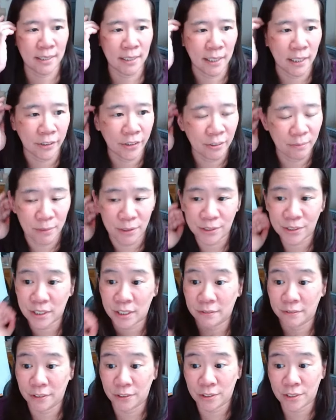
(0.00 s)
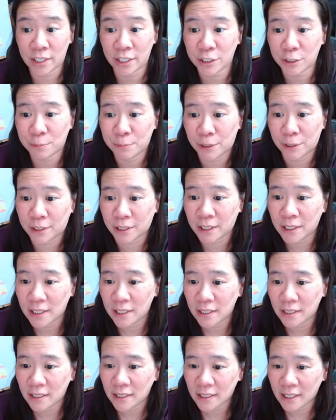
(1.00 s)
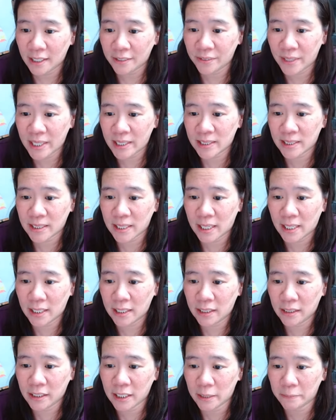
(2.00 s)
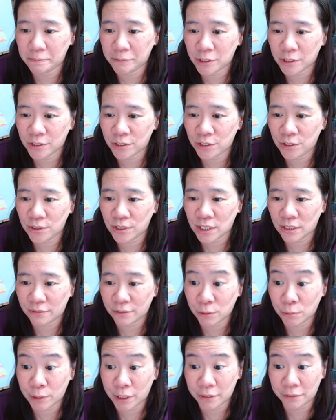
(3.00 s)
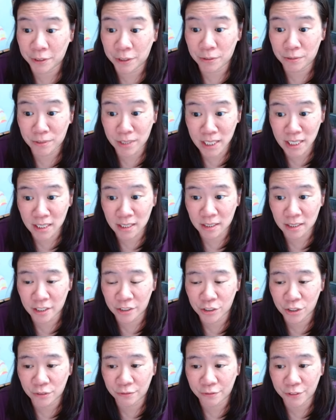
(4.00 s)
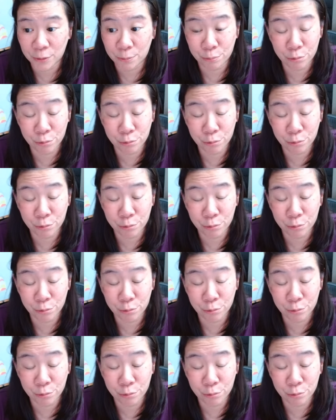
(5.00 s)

to get the most out of your sketchbook and they say, yep, just use it for whatever you need and don't feel